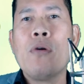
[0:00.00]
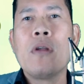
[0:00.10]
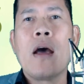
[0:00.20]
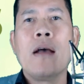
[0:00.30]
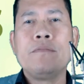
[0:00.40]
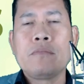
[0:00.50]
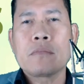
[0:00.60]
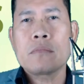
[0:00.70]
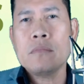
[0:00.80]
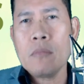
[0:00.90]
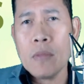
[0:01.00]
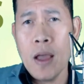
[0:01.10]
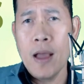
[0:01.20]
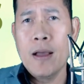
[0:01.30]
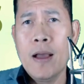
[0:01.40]
mo na
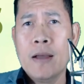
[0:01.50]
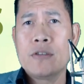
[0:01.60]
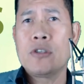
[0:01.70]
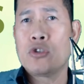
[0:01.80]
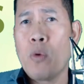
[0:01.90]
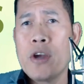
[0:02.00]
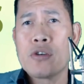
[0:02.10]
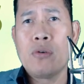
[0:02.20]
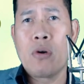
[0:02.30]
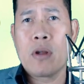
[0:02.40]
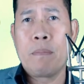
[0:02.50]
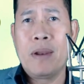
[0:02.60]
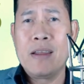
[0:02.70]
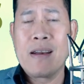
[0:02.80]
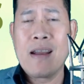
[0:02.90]
situation or
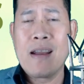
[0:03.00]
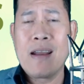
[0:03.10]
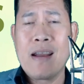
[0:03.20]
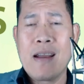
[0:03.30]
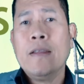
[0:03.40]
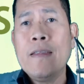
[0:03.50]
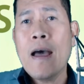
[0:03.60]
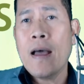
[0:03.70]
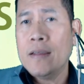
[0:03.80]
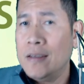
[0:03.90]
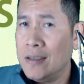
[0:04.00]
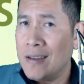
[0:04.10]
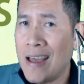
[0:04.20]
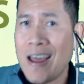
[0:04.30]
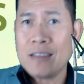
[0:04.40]
kapaligiran na
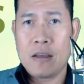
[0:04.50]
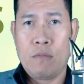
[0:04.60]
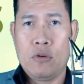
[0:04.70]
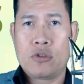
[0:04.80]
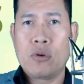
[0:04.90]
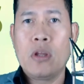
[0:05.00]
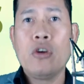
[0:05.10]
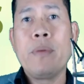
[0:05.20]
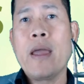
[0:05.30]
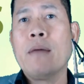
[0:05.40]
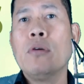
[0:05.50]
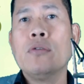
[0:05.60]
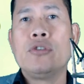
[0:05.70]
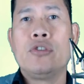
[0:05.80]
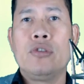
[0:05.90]
ilalapag mo so that you'll be
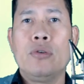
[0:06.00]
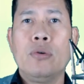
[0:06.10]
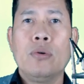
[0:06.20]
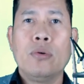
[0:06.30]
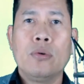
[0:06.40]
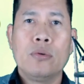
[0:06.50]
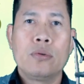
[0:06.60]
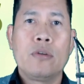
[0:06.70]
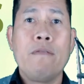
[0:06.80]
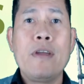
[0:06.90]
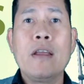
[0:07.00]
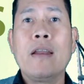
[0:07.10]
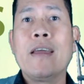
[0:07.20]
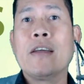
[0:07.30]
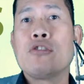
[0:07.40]
able to
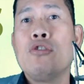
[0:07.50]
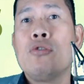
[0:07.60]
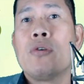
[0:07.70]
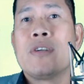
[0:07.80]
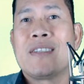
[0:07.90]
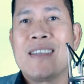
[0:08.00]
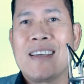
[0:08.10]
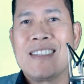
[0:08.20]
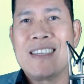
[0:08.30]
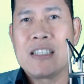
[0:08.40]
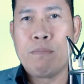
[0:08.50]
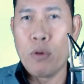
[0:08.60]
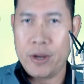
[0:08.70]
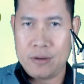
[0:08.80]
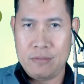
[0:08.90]
conveniently get to your success
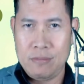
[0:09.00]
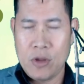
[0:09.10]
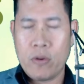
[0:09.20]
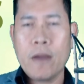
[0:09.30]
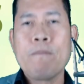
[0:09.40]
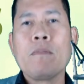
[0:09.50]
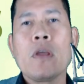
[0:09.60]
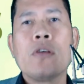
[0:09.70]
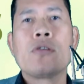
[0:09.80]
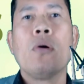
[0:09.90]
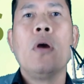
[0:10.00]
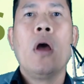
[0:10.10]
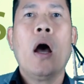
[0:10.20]
point? Okay? So,